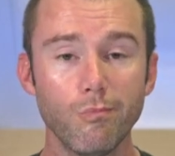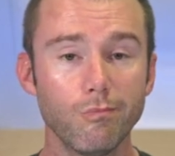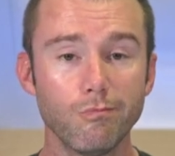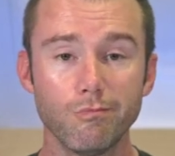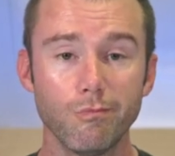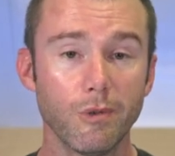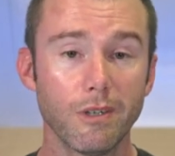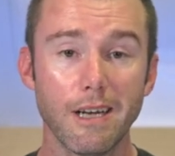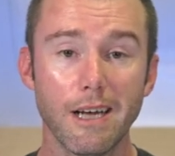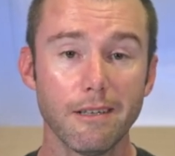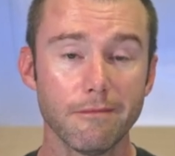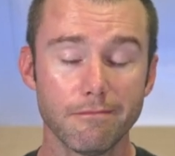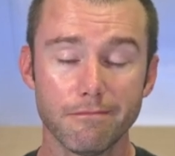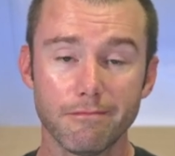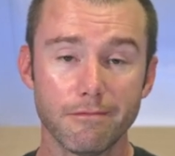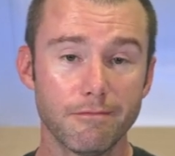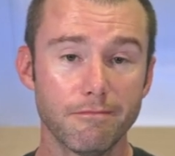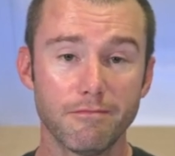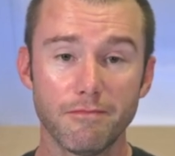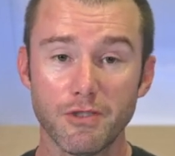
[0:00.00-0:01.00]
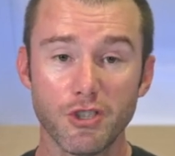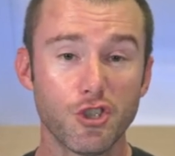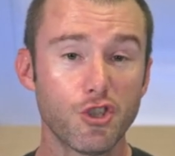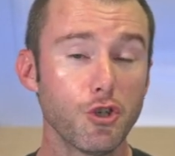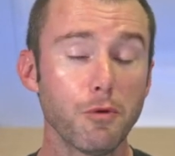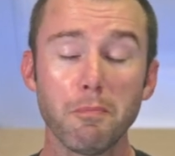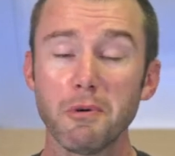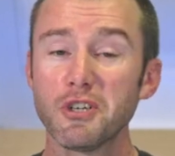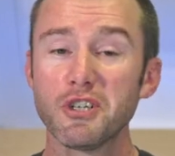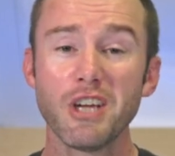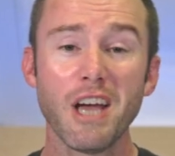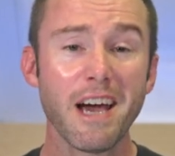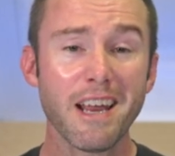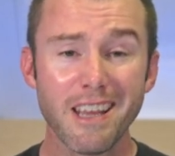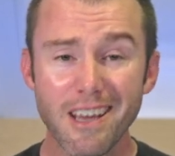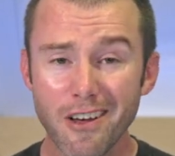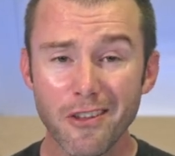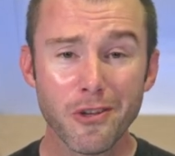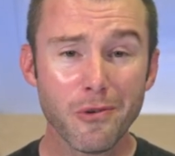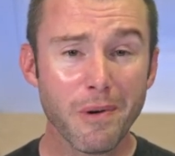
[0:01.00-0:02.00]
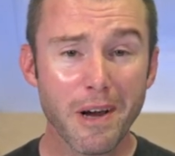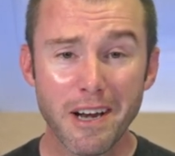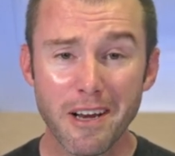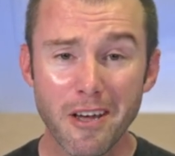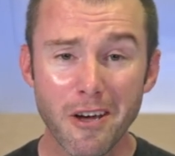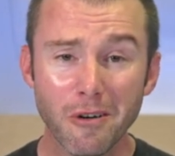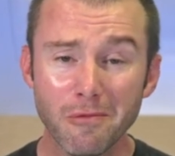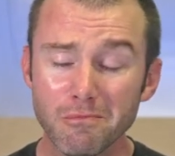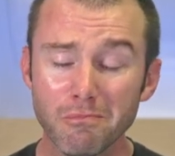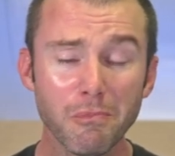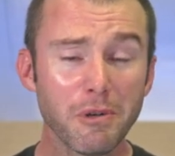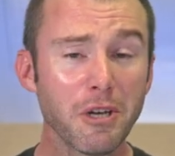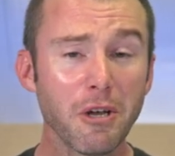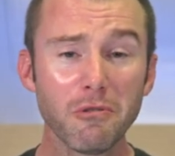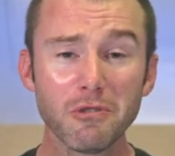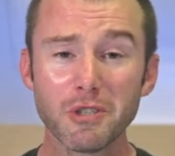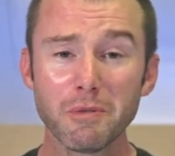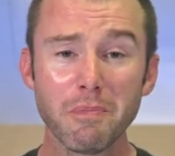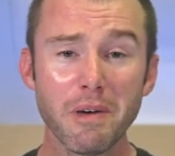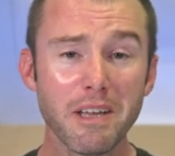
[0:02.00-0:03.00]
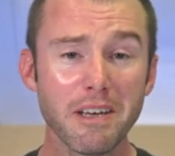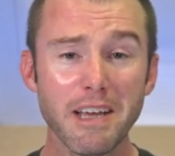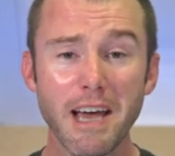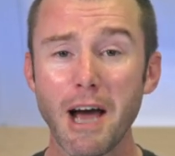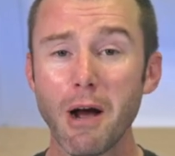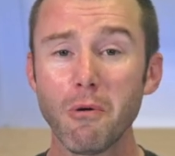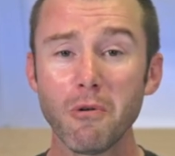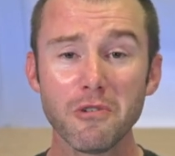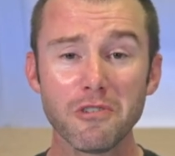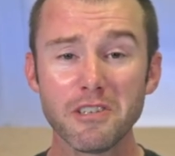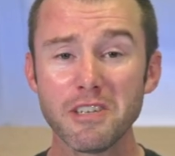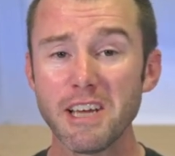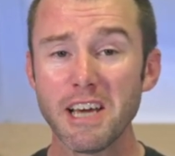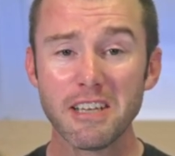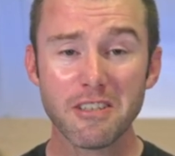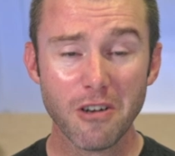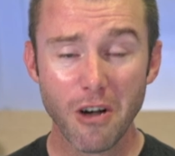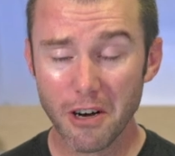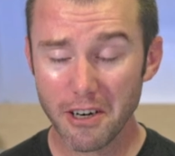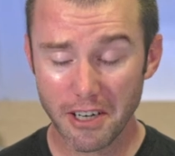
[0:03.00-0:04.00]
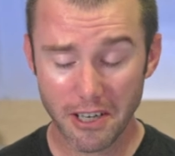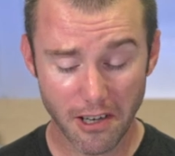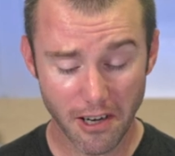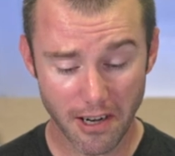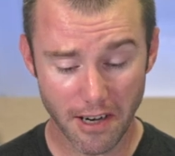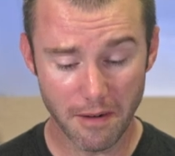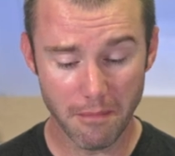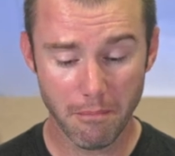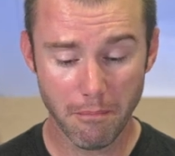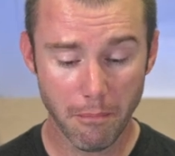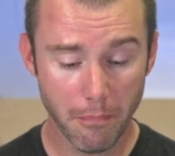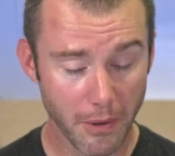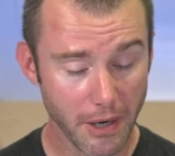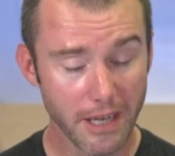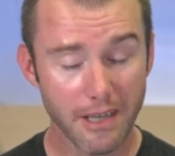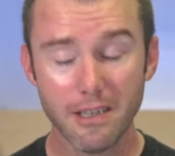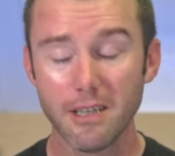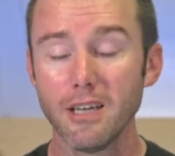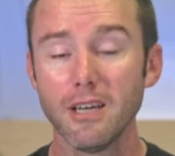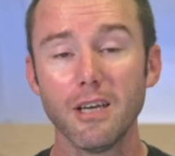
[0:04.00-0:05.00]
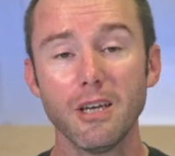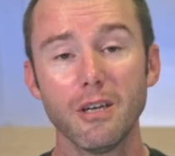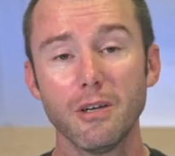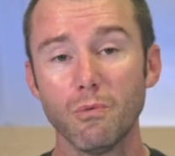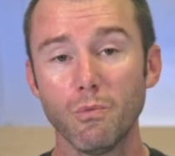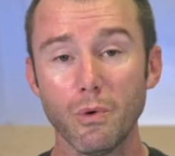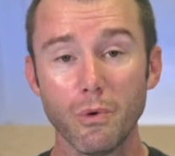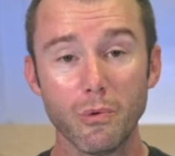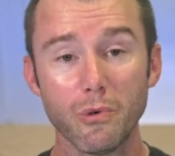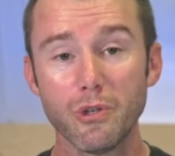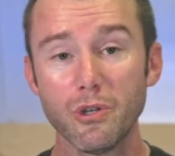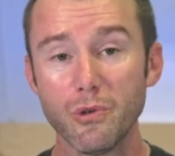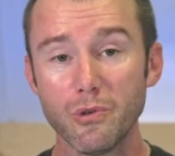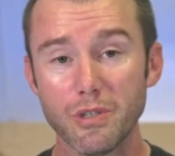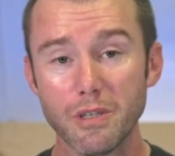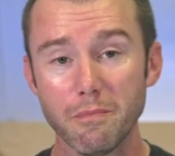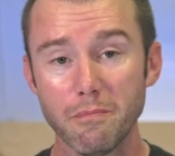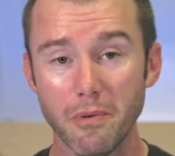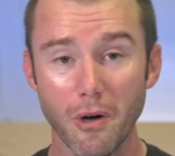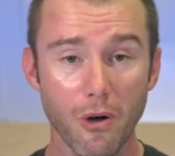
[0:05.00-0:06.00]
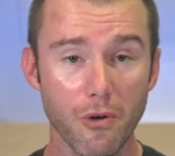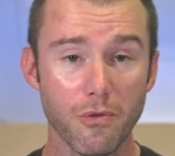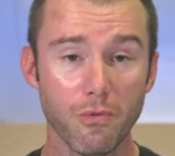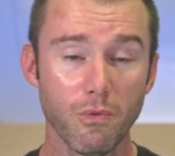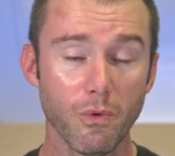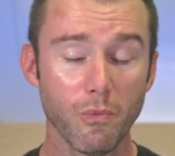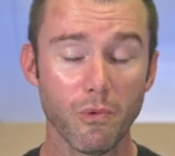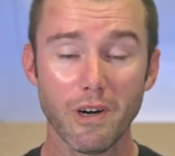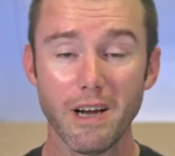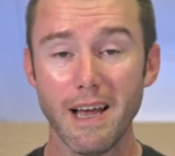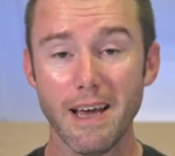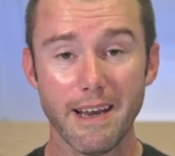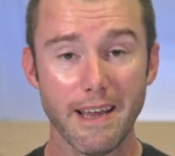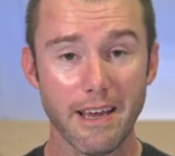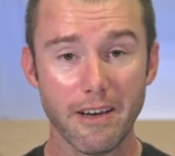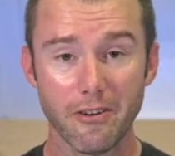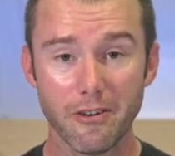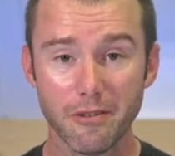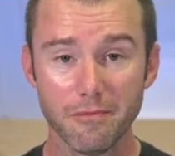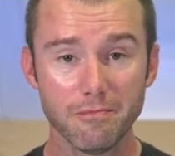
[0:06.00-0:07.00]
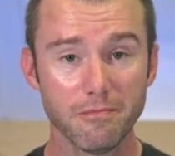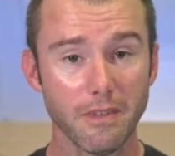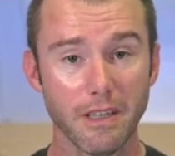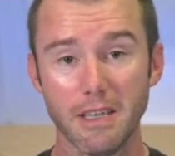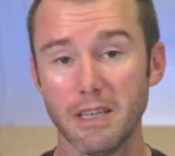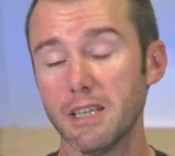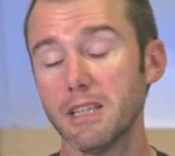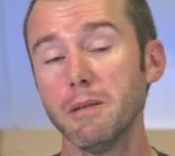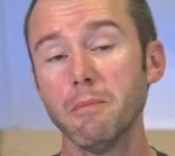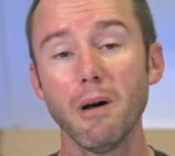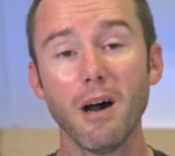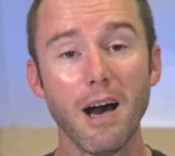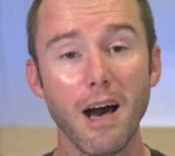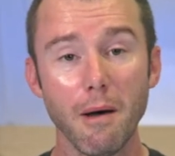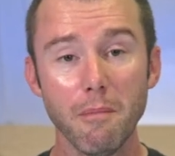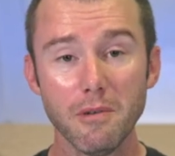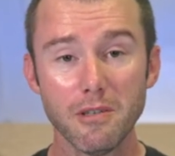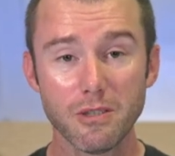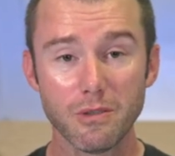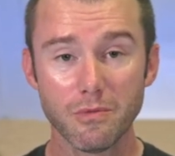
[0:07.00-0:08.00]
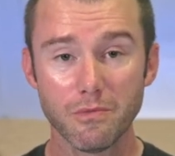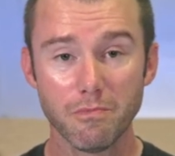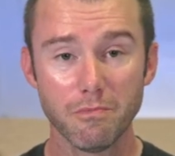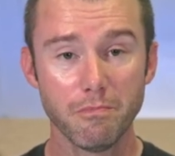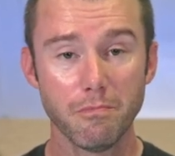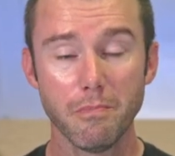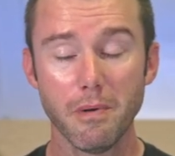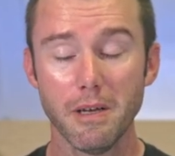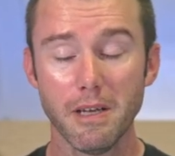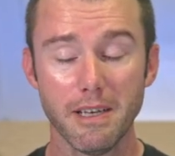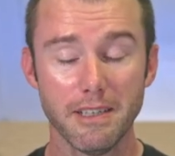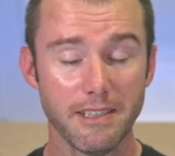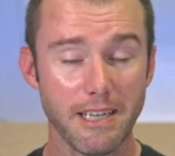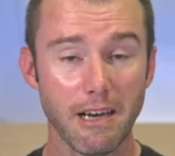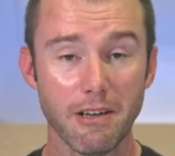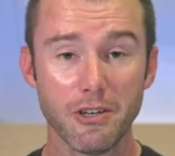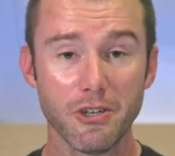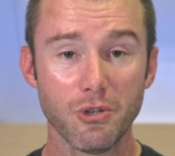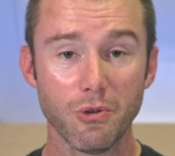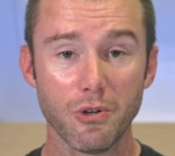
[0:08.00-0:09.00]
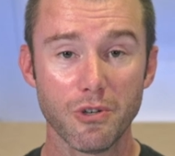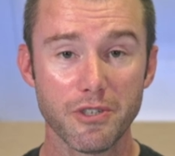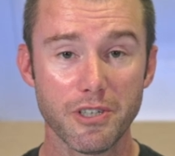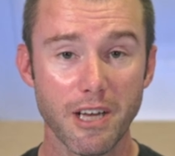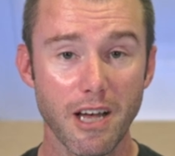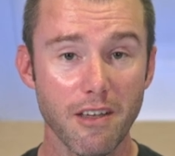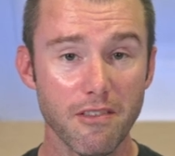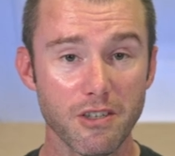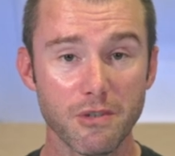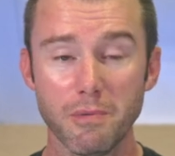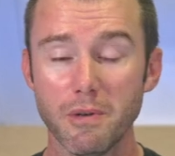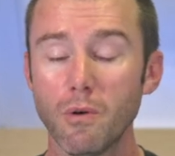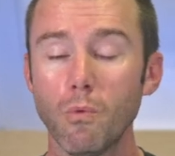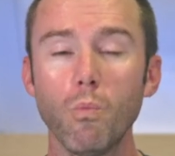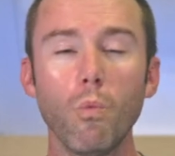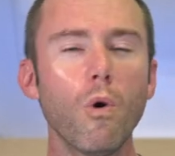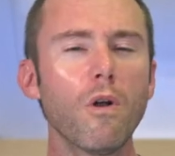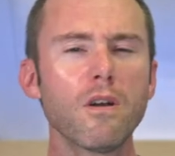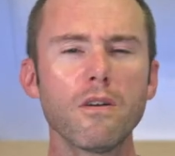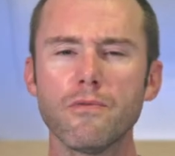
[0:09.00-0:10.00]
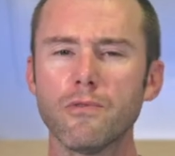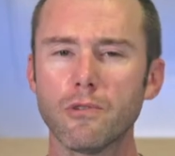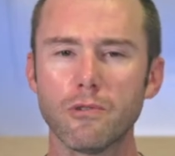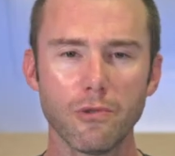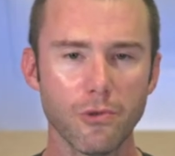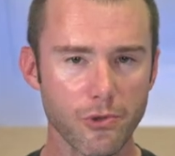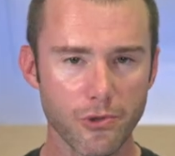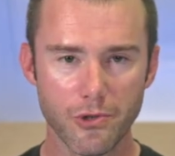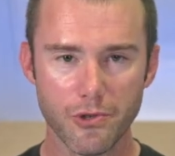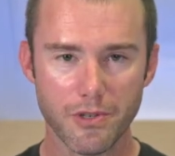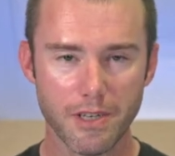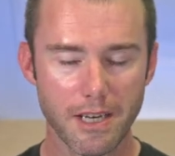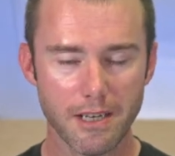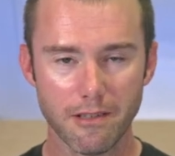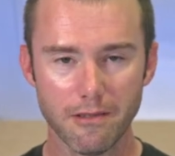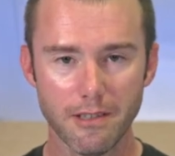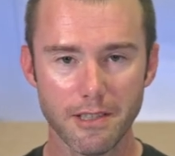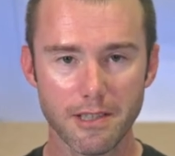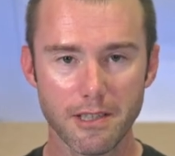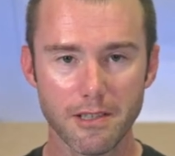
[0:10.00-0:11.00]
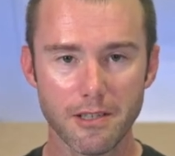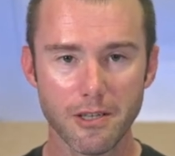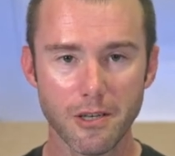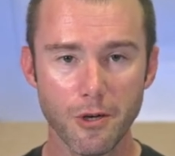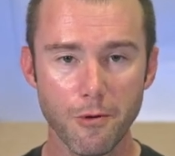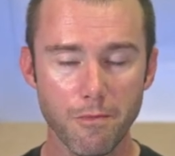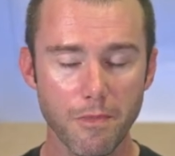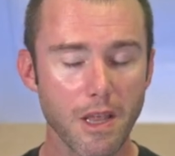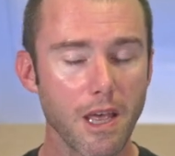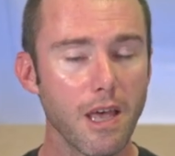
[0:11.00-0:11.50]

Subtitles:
We're not super chatty on the radio. We don't spend hours a day talking on it, but we would use it both when we're at anchor, like in the Bahamas, but down in Georgetown, there's been a wonderful cruiser's net to listen to.